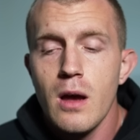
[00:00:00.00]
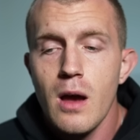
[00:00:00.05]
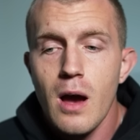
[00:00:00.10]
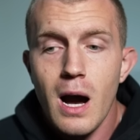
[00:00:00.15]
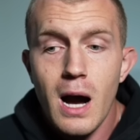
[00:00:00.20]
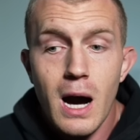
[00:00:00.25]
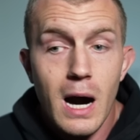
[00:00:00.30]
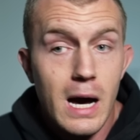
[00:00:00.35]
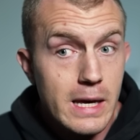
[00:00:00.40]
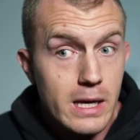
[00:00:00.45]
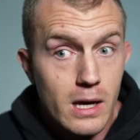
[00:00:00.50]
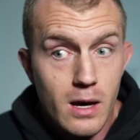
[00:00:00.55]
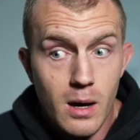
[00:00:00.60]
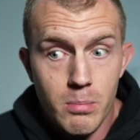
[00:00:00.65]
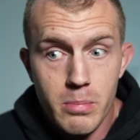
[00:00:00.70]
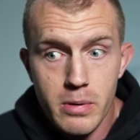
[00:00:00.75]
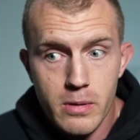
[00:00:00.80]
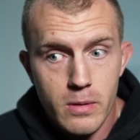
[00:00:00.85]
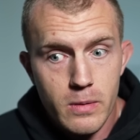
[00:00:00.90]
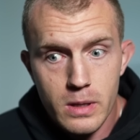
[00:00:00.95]
high
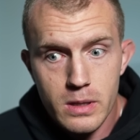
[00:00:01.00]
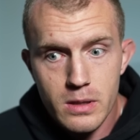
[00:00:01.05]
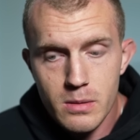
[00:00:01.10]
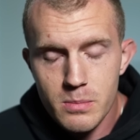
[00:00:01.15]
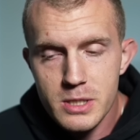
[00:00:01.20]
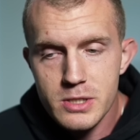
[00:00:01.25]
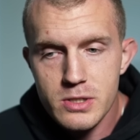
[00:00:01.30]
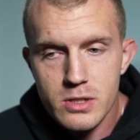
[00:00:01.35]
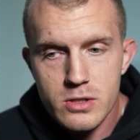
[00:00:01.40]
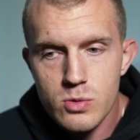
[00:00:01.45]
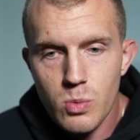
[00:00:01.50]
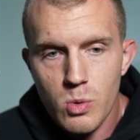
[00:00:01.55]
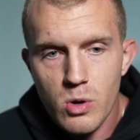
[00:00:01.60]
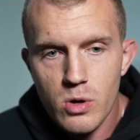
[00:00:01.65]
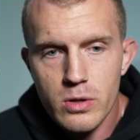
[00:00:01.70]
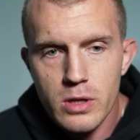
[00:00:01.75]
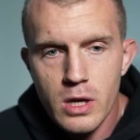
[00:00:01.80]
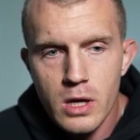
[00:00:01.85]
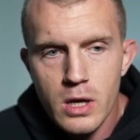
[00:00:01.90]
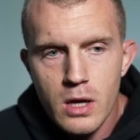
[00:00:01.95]
up in the business
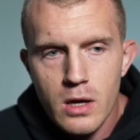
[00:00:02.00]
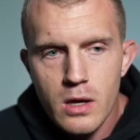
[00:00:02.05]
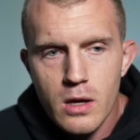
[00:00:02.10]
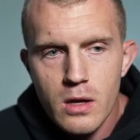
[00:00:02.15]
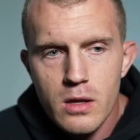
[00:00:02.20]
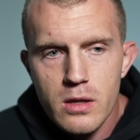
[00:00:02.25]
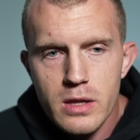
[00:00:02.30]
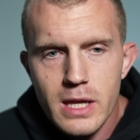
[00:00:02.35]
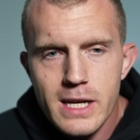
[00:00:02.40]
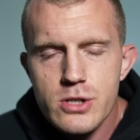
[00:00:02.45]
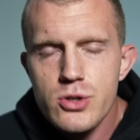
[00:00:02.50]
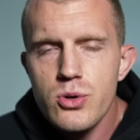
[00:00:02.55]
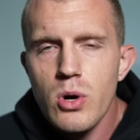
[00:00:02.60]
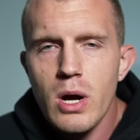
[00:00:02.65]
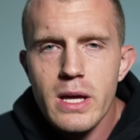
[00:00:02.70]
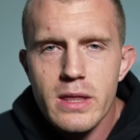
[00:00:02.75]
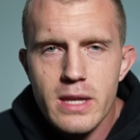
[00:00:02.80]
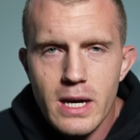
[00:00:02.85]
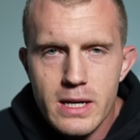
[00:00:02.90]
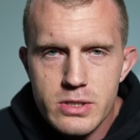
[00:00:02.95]
world, they
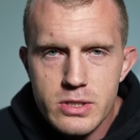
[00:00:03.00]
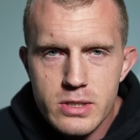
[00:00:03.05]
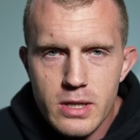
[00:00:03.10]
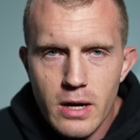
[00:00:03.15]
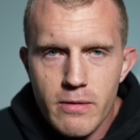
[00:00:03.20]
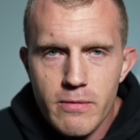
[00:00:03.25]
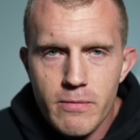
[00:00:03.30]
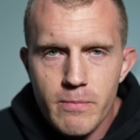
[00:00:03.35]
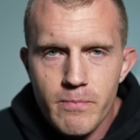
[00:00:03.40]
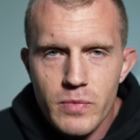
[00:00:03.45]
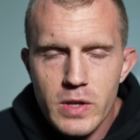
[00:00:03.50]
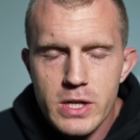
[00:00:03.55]
try that stuff.